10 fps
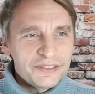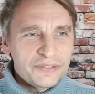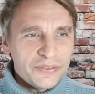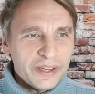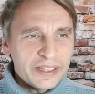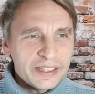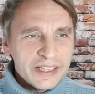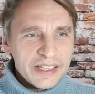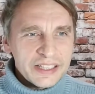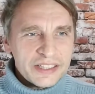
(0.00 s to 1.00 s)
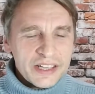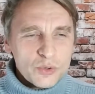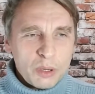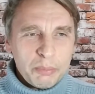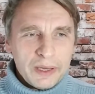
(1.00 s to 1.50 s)
Funny.
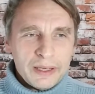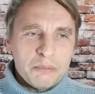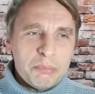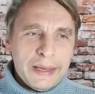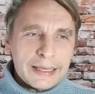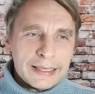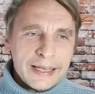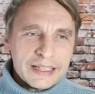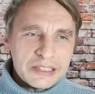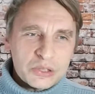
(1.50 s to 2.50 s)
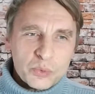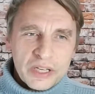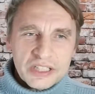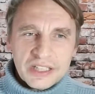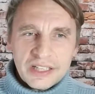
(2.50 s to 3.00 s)
Central bank likely to
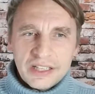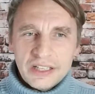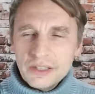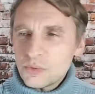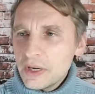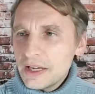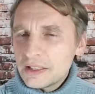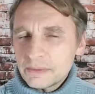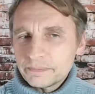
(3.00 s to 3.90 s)
raise key rate